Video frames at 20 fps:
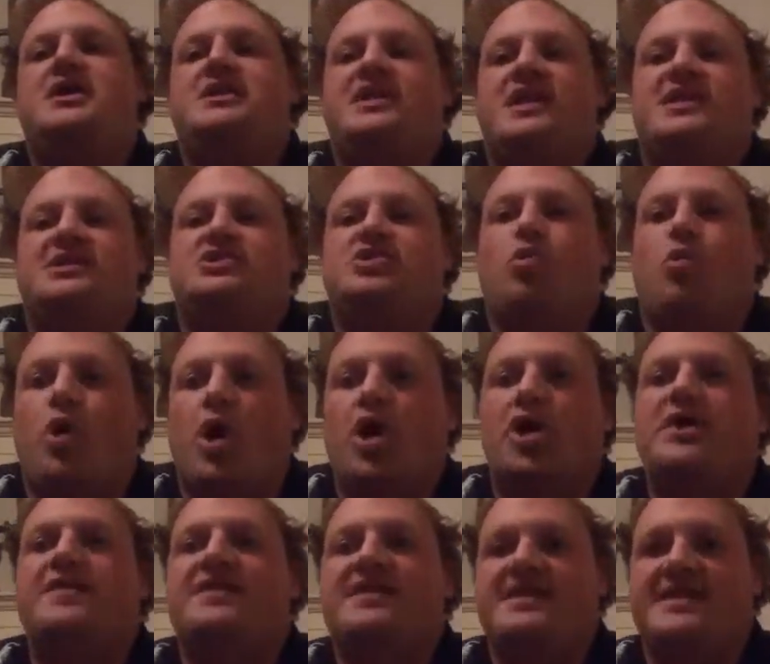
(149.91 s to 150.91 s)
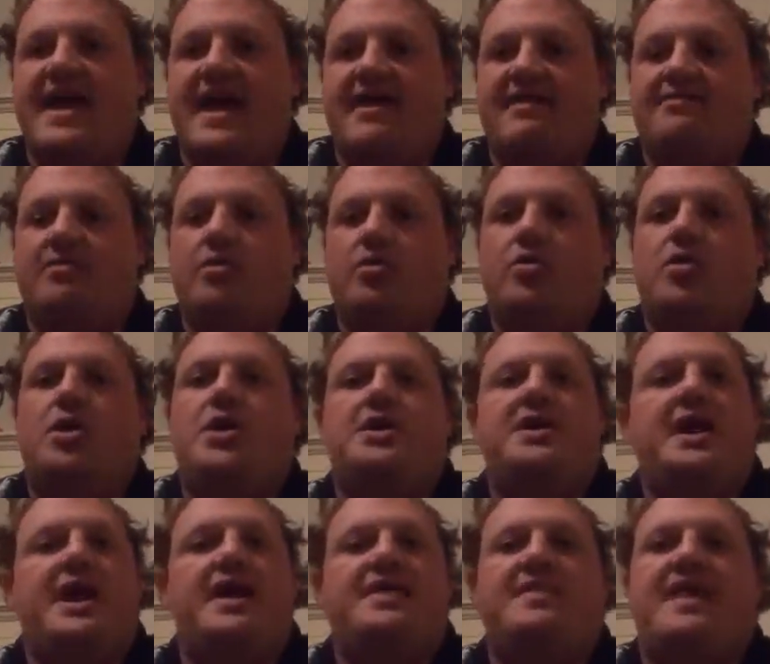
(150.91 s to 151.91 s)
that it's the work of the devil,
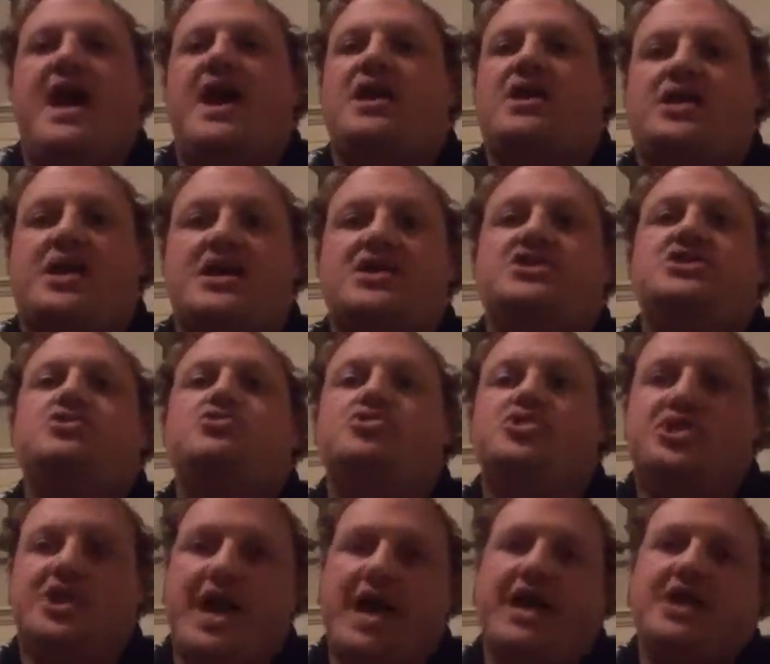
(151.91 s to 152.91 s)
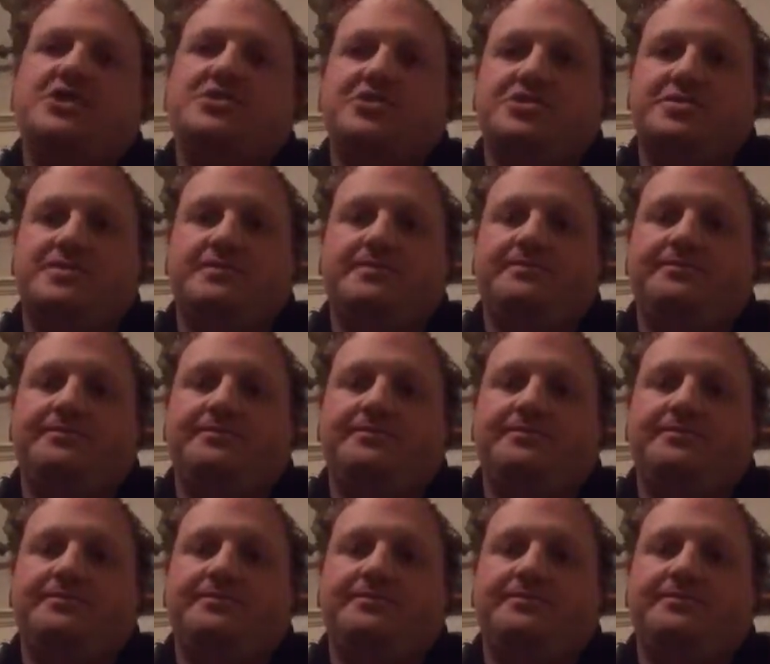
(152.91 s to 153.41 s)
and that unless you change your